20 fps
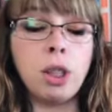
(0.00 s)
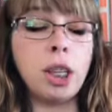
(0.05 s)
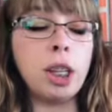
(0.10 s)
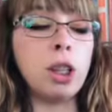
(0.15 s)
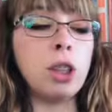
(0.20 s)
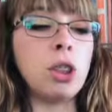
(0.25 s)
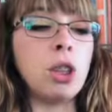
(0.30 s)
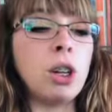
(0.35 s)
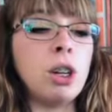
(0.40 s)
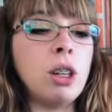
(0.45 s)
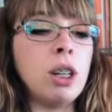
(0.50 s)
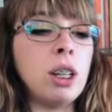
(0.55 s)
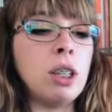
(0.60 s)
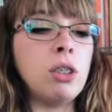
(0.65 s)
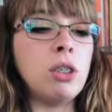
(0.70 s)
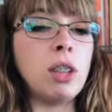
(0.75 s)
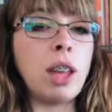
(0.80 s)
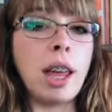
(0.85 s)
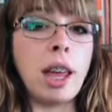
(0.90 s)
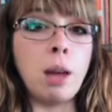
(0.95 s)
Like, there
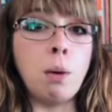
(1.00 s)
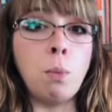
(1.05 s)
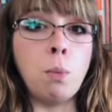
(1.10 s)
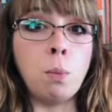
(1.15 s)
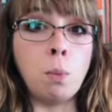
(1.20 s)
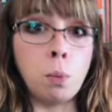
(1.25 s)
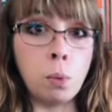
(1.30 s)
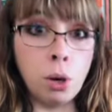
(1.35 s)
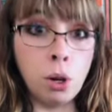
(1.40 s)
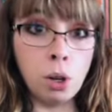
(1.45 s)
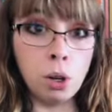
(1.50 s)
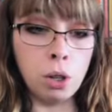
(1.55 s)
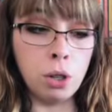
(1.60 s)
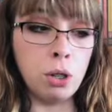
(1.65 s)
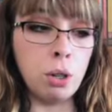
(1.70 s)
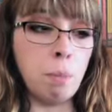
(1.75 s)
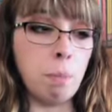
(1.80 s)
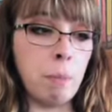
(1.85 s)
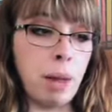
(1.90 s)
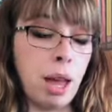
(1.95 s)
is a
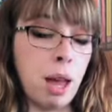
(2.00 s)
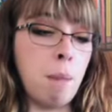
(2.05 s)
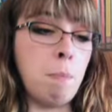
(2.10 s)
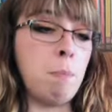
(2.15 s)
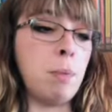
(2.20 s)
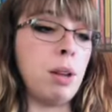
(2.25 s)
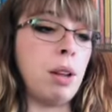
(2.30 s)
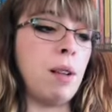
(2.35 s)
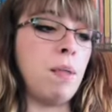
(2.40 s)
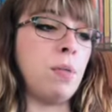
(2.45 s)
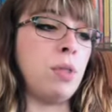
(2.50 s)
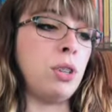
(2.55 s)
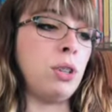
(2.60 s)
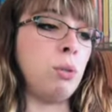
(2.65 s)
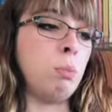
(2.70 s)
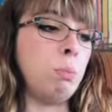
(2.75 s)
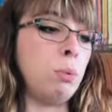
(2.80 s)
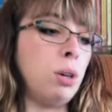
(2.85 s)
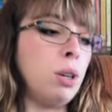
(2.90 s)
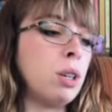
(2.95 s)
world map in
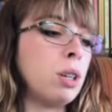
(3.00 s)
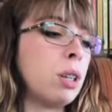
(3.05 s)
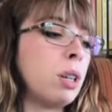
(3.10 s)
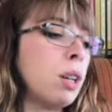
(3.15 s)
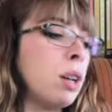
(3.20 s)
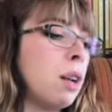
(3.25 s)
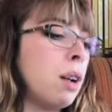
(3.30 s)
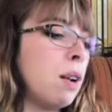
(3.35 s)
this book.